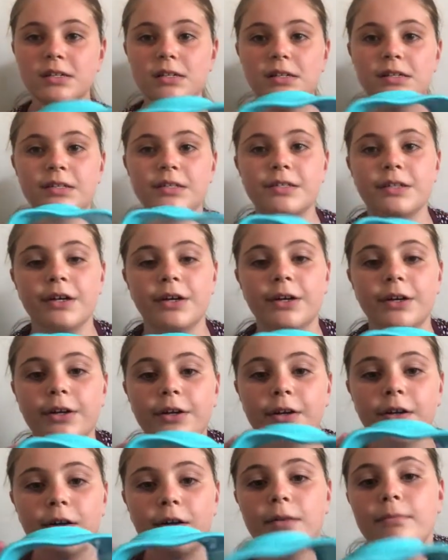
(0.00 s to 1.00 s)
So
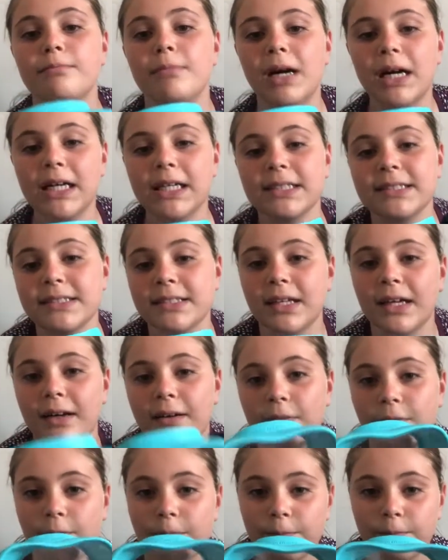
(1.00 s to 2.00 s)
masks
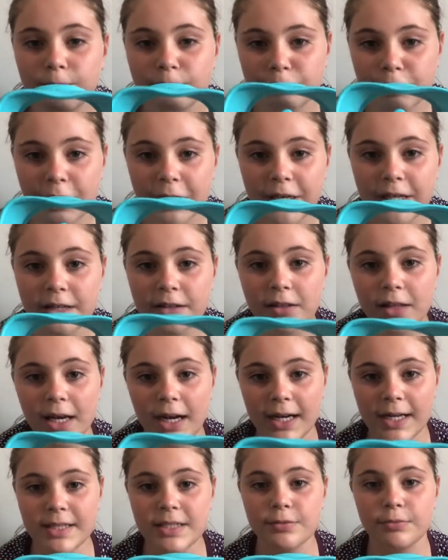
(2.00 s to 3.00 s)
are pretty
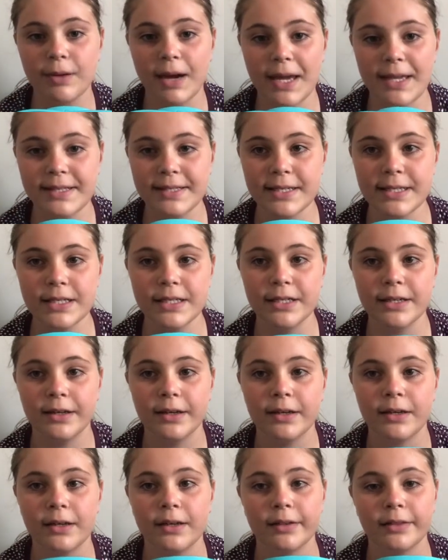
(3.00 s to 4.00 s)
light-weighted.
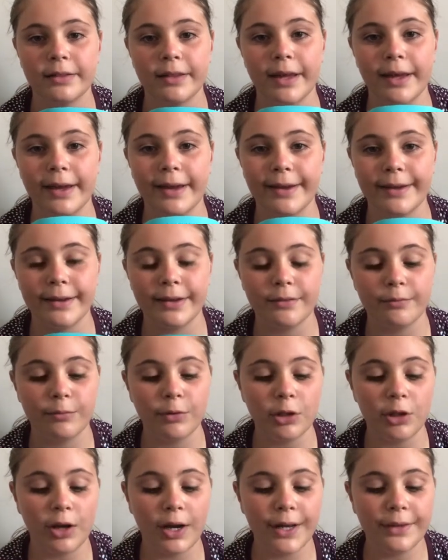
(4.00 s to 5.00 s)
They
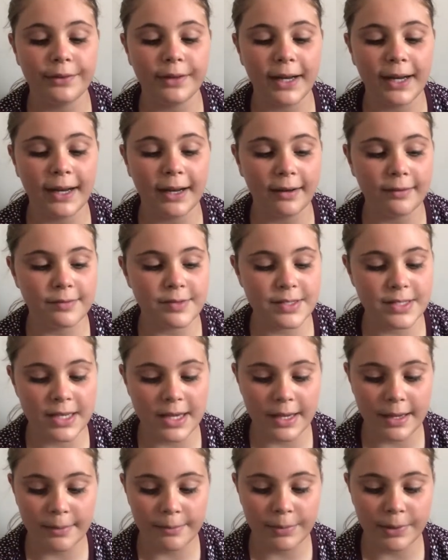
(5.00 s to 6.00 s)
will either have
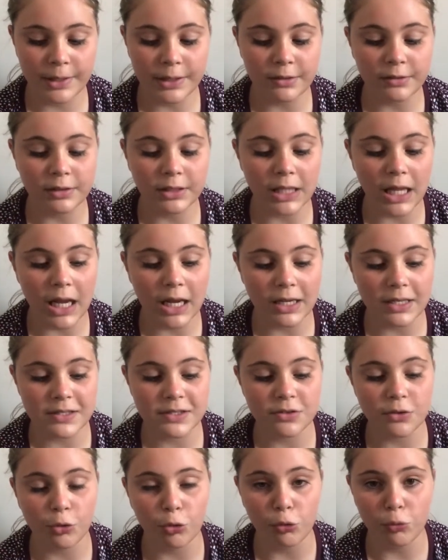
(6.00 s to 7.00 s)
tempered glass
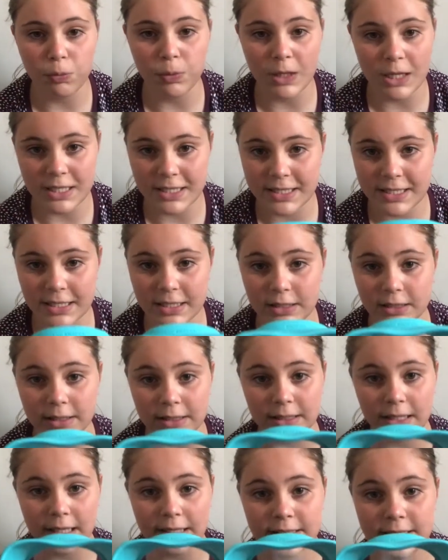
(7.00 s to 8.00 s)
or plastic
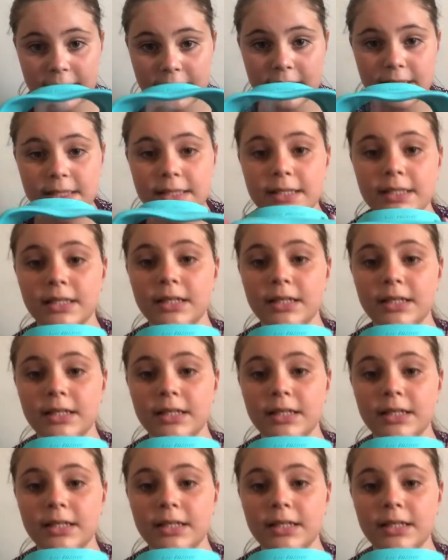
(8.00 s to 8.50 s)
lenses.